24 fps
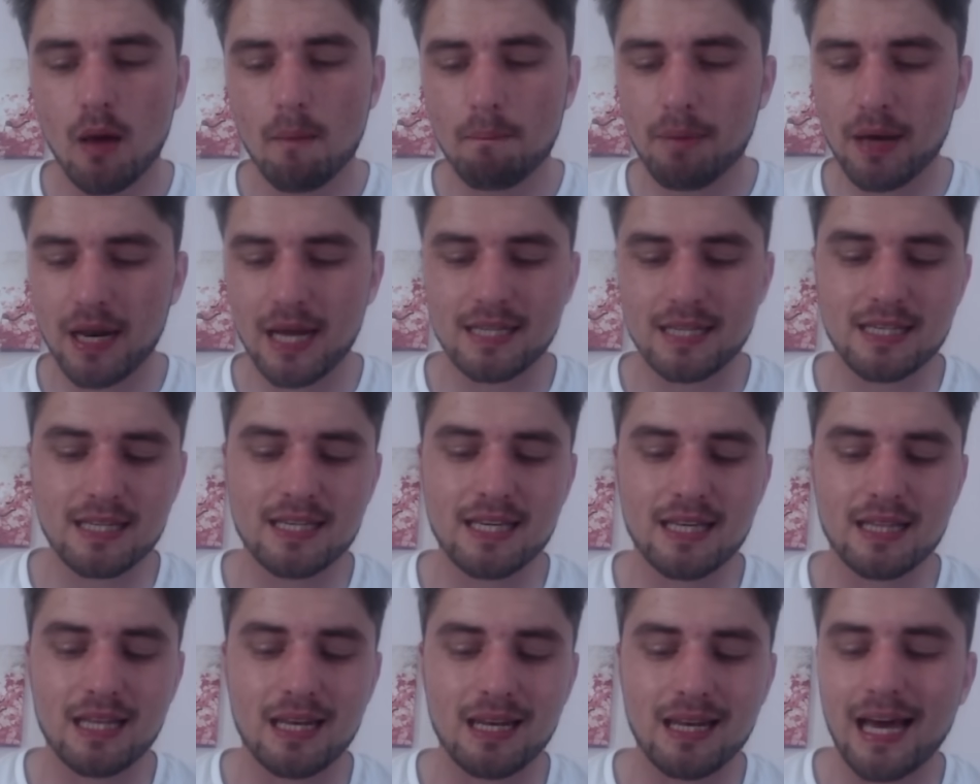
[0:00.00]
But as I
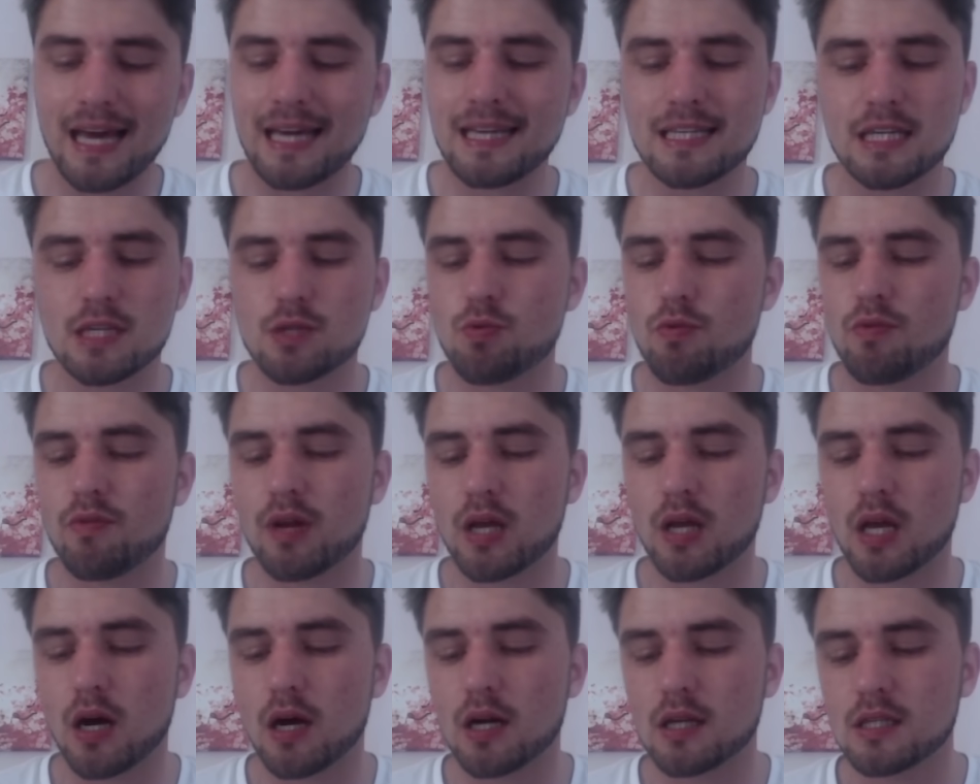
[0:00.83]
said, the latest with
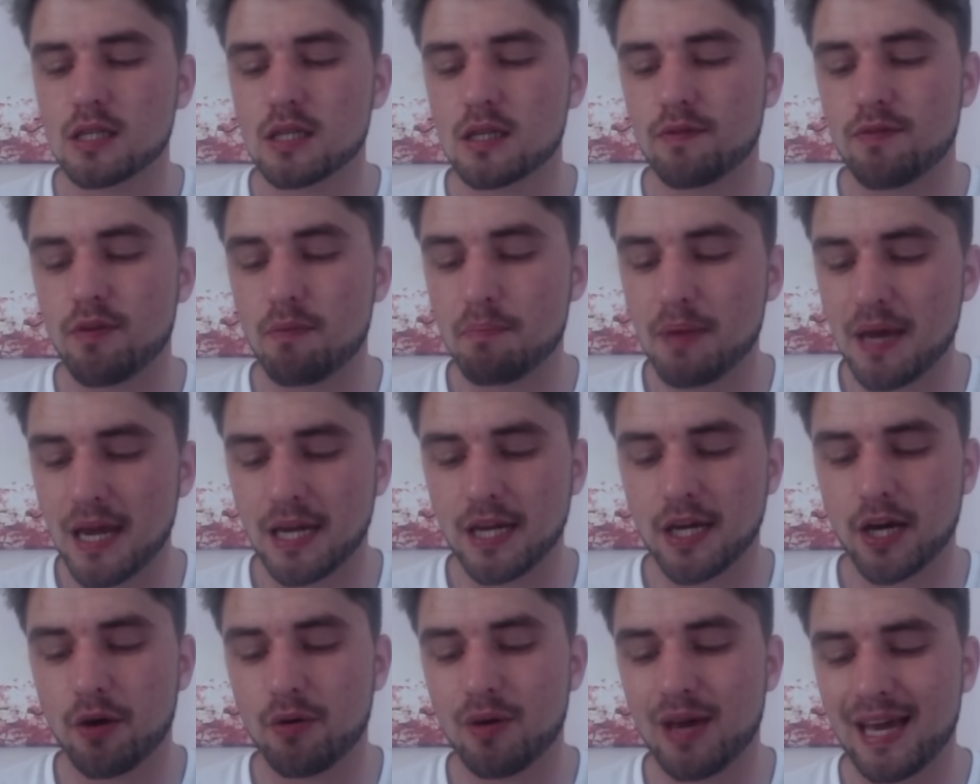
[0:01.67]
regards to
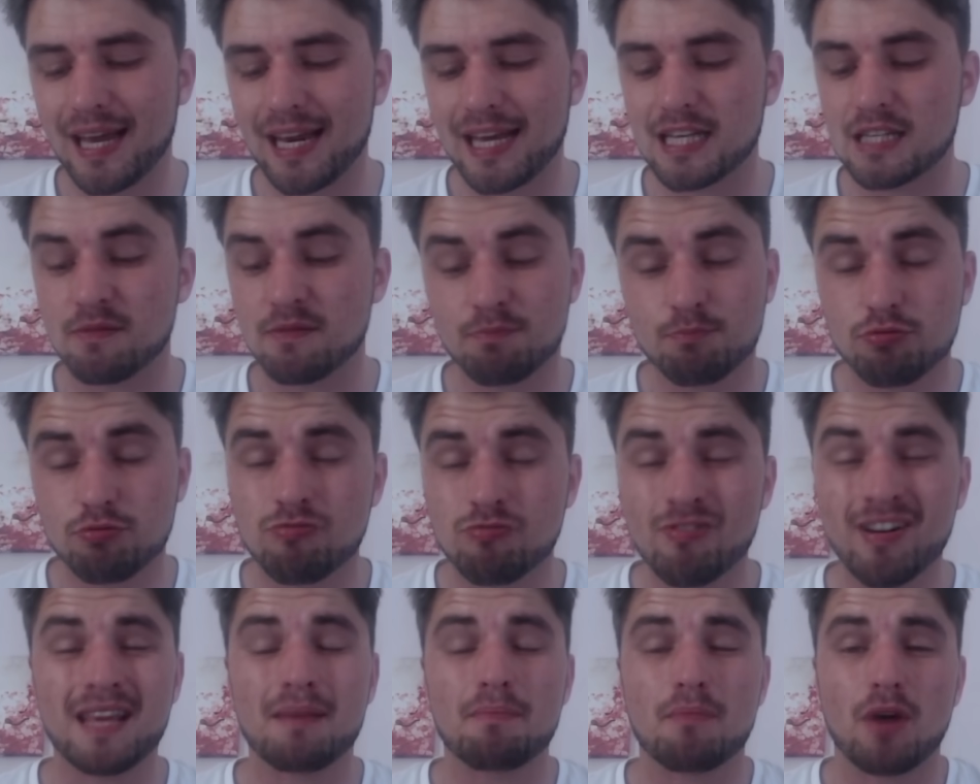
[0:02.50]
Fabinho, it is
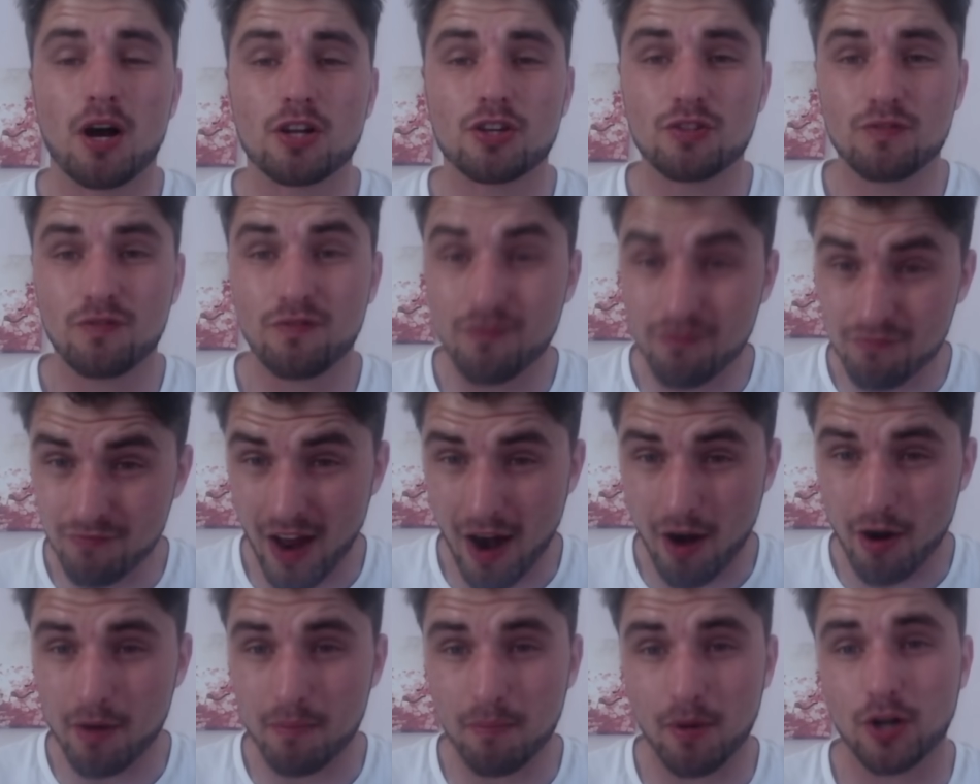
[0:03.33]
pretty much,
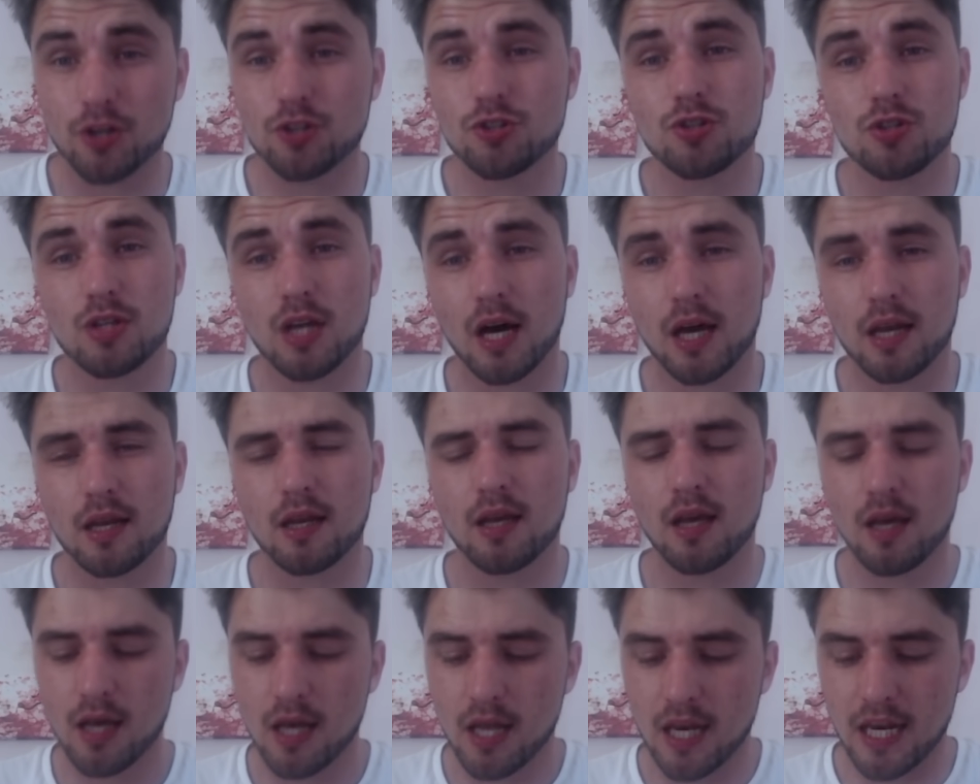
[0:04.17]
very much done.
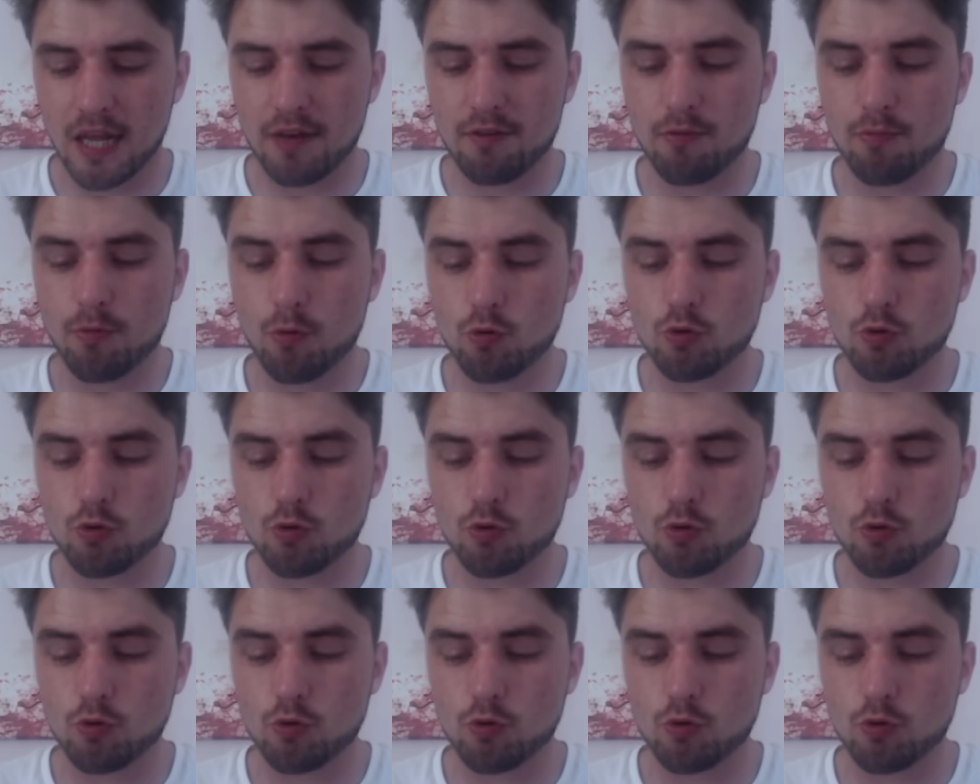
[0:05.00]
Liverpool